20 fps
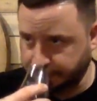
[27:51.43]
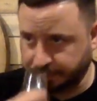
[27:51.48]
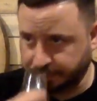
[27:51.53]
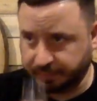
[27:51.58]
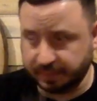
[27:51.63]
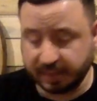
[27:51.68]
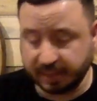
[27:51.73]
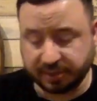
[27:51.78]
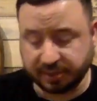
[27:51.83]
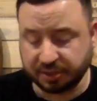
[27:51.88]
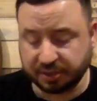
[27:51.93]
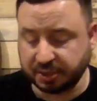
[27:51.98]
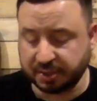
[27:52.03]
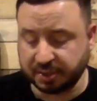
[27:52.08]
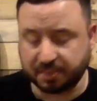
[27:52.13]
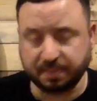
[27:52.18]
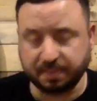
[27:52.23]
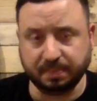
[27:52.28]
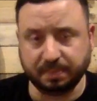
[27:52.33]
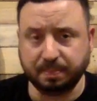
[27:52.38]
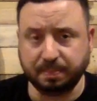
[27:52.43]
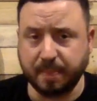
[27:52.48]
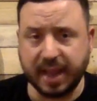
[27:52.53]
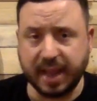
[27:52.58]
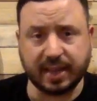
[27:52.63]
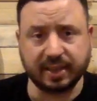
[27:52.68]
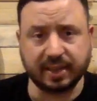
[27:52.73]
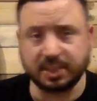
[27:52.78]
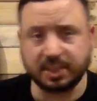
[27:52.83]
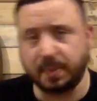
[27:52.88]
This is just
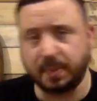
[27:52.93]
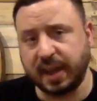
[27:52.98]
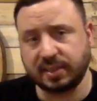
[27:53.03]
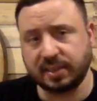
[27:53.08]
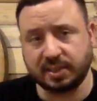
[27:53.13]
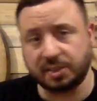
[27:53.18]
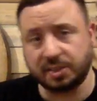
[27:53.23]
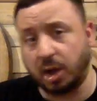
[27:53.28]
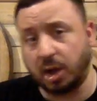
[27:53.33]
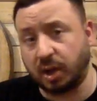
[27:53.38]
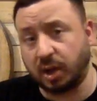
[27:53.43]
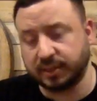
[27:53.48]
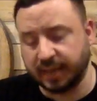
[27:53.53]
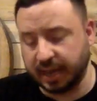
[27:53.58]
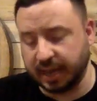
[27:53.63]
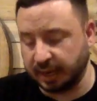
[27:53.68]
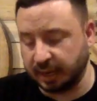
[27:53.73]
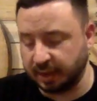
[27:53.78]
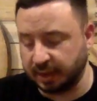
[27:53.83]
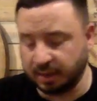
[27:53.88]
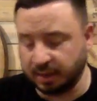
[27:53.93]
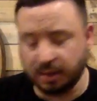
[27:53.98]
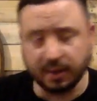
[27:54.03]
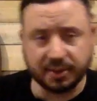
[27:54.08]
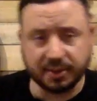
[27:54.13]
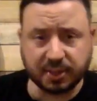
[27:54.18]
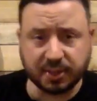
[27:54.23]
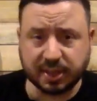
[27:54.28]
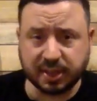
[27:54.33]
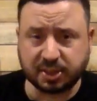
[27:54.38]
baking spices all day.
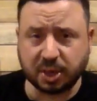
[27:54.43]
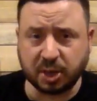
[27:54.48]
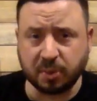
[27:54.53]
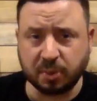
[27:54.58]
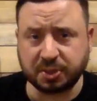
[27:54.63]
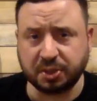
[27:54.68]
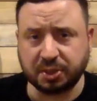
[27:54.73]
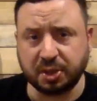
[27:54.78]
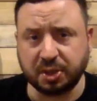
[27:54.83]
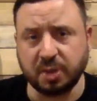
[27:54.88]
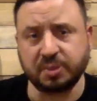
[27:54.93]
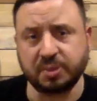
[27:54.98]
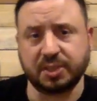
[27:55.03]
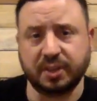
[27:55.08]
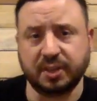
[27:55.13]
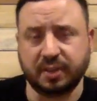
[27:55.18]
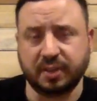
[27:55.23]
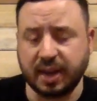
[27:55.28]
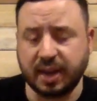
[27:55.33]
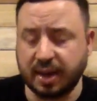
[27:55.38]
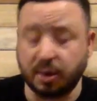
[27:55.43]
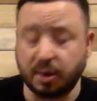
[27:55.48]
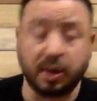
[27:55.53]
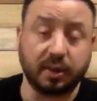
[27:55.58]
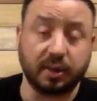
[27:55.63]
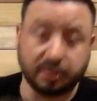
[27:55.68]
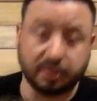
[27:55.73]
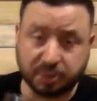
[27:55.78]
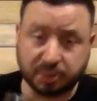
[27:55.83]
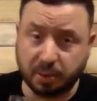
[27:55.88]
So let's go into the nose here, guys.
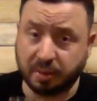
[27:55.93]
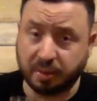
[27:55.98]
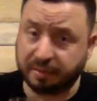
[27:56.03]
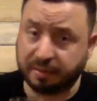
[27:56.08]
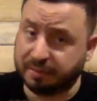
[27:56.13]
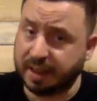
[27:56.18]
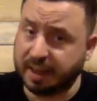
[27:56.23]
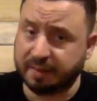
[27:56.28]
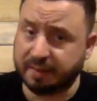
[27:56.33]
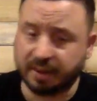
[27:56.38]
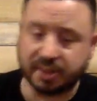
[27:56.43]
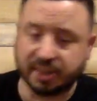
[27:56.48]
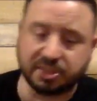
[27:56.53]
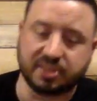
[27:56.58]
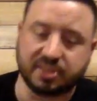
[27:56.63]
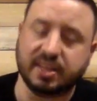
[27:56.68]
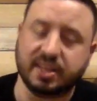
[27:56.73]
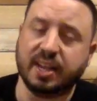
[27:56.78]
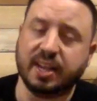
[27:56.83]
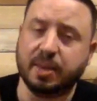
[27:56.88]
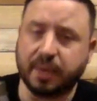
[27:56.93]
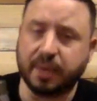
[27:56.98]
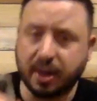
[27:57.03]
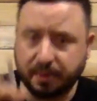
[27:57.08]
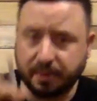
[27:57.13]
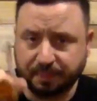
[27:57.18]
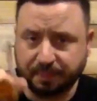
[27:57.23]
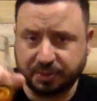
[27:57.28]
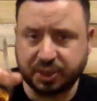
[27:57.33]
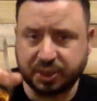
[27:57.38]
Oh, let's go into the flavor, I should say. Here we
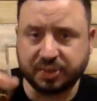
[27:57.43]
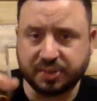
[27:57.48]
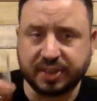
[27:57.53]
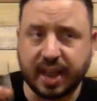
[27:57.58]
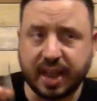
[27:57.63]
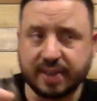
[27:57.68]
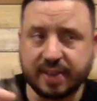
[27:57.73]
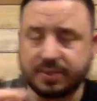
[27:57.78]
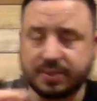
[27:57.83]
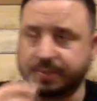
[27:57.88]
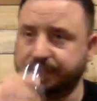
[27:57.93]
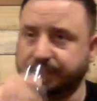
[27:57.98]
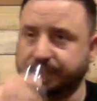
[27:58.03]
go. Cheers, guys.